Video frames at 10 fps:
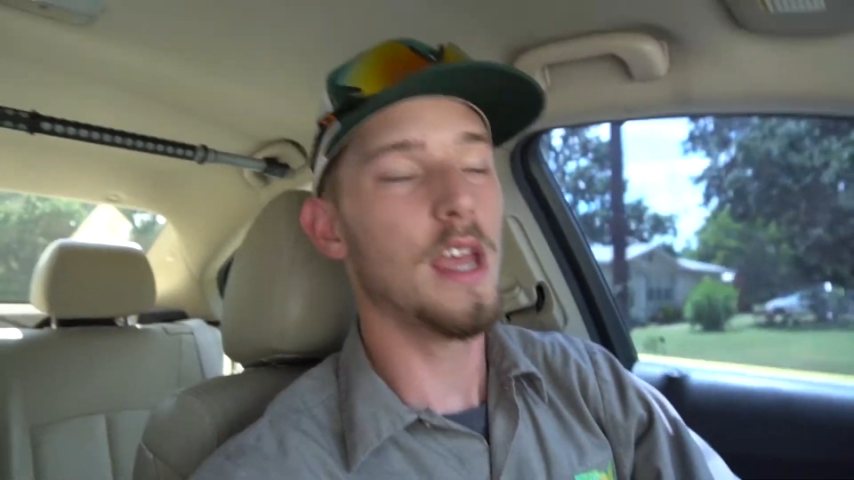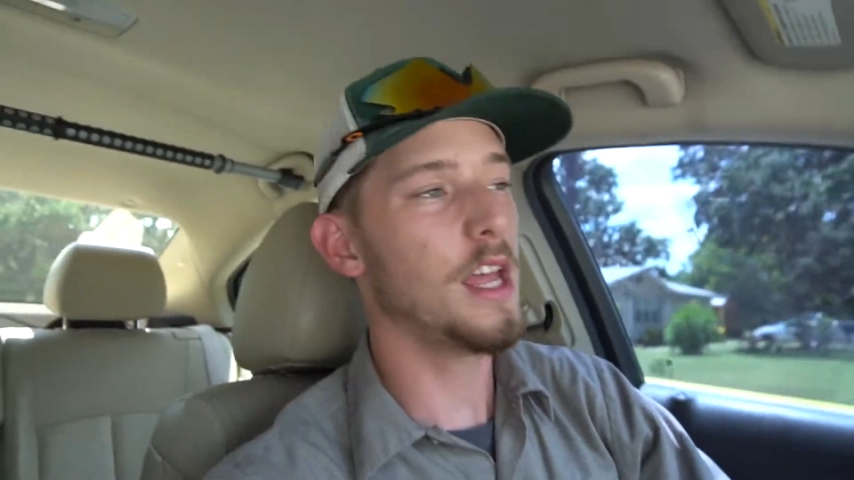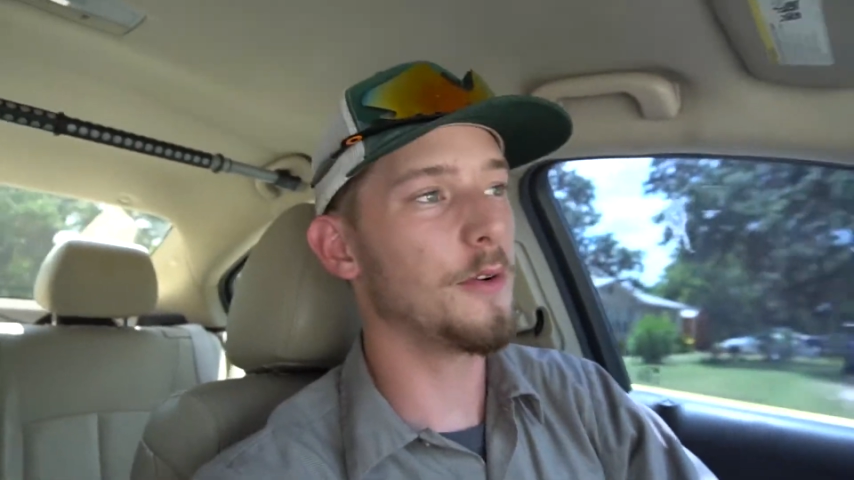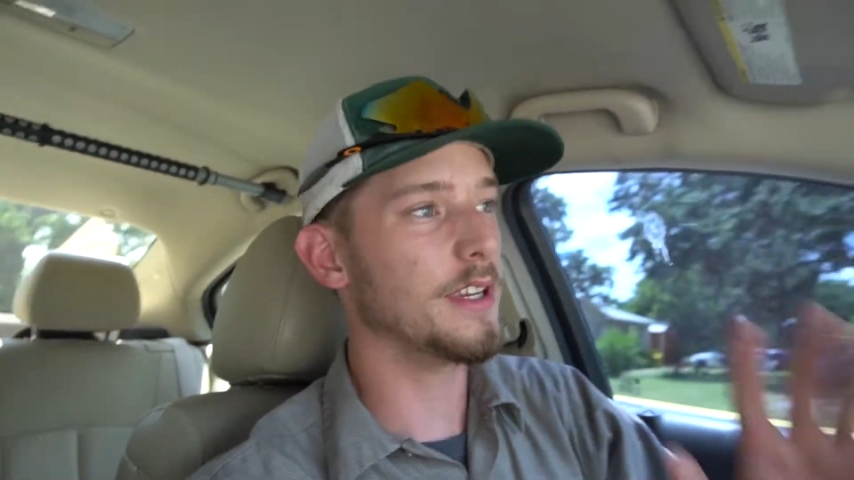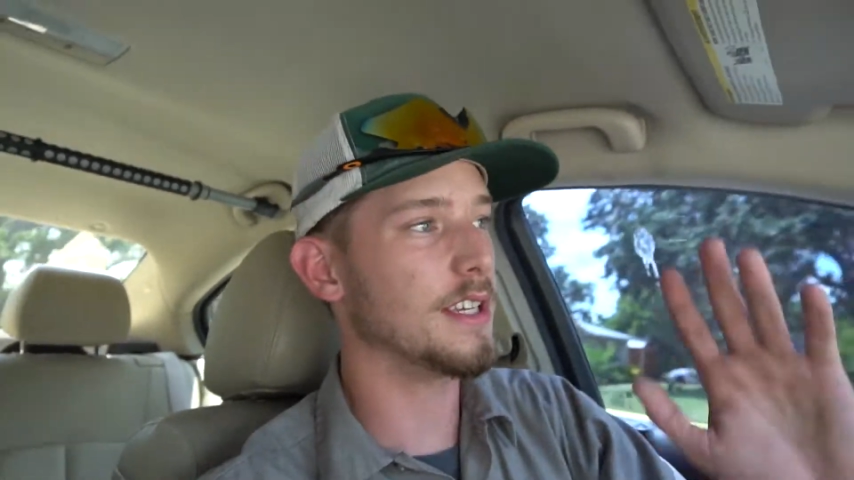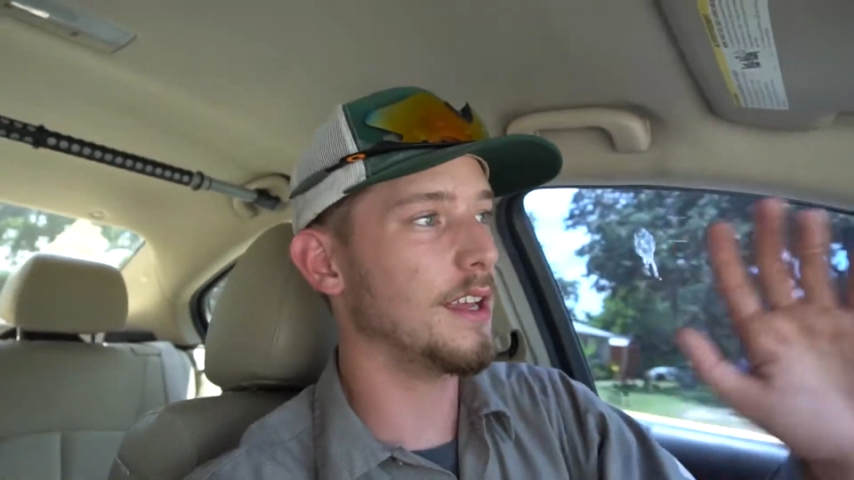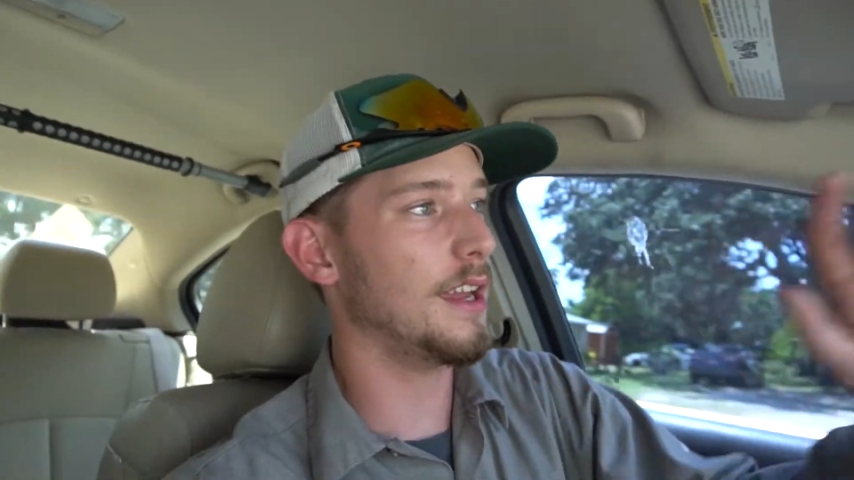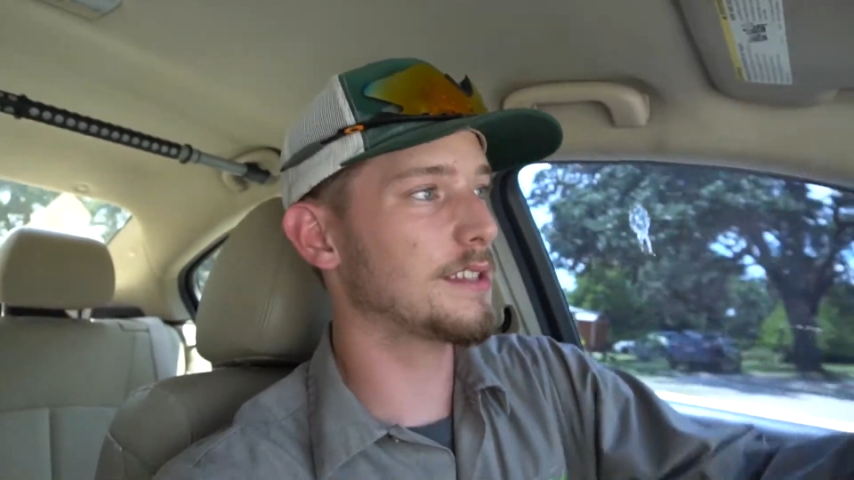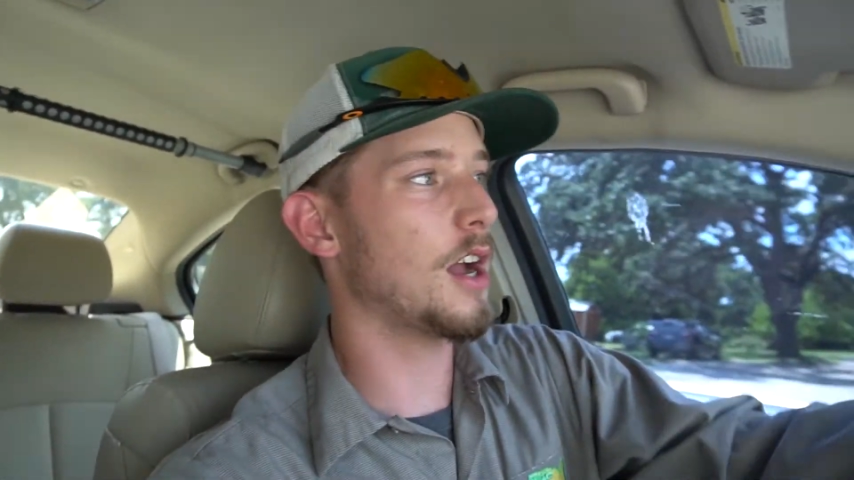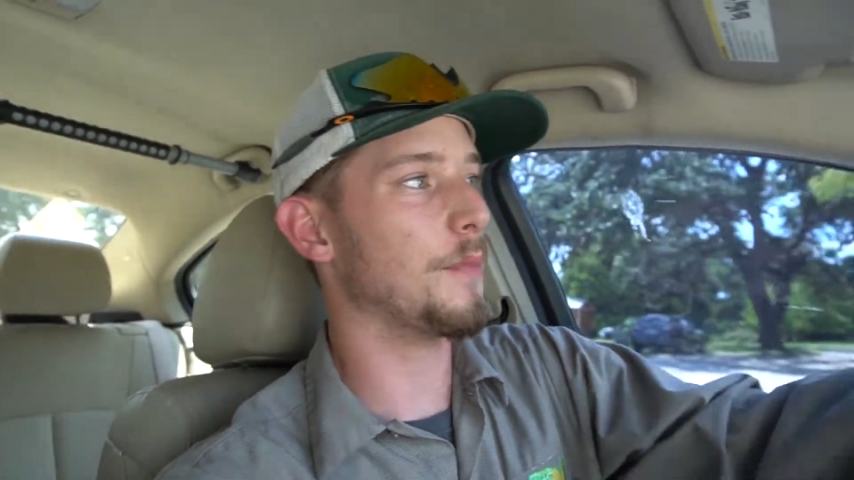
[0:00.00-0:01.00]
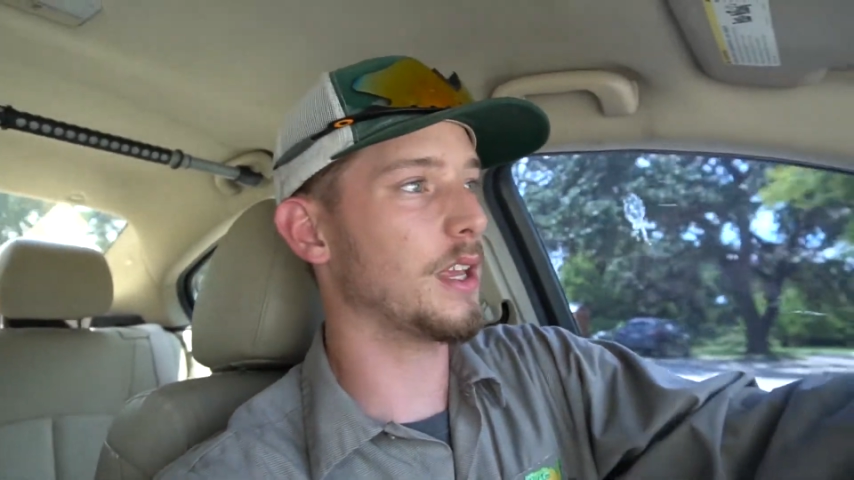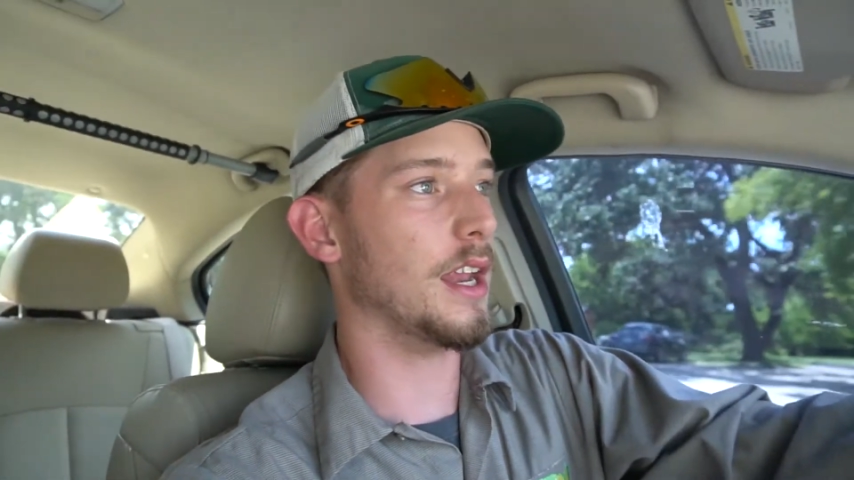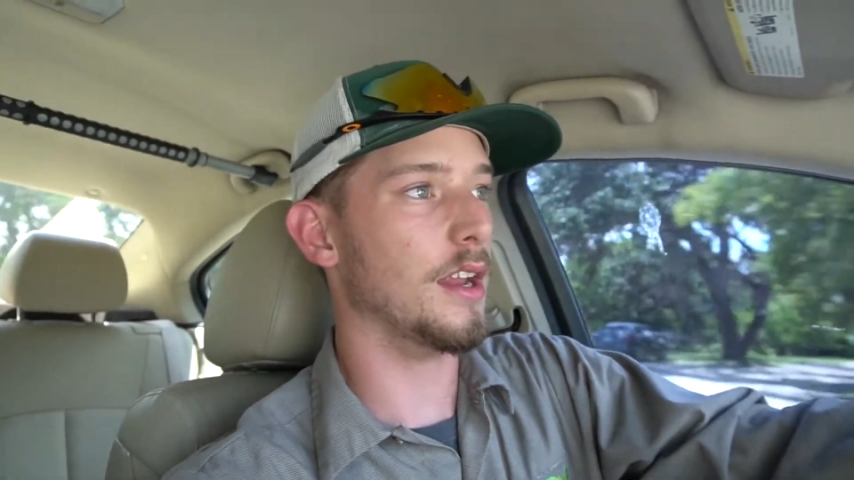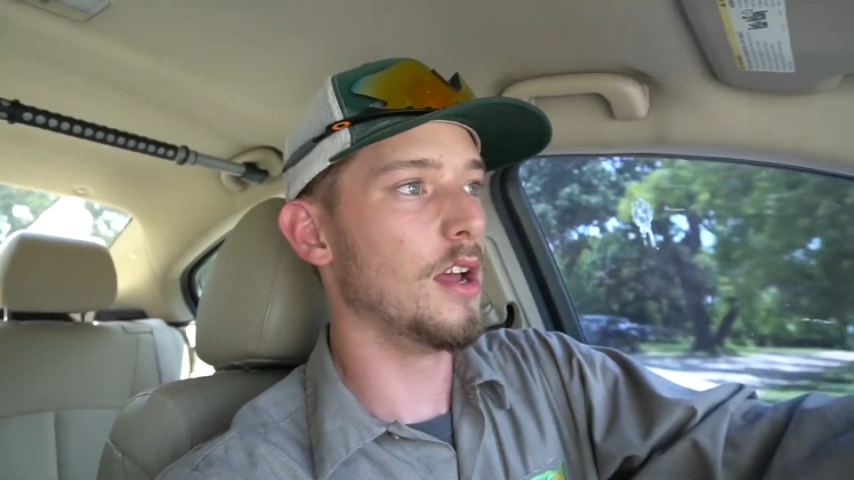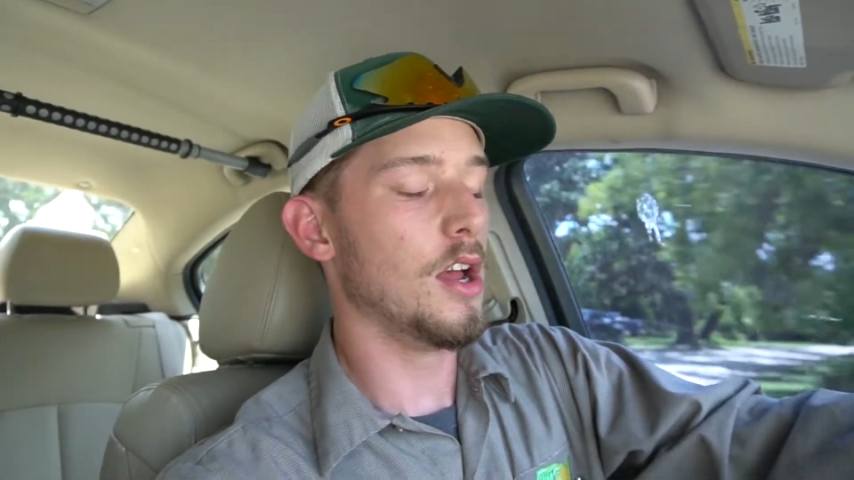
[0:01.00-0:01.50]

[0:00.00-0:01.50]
Anyways, it's complicated.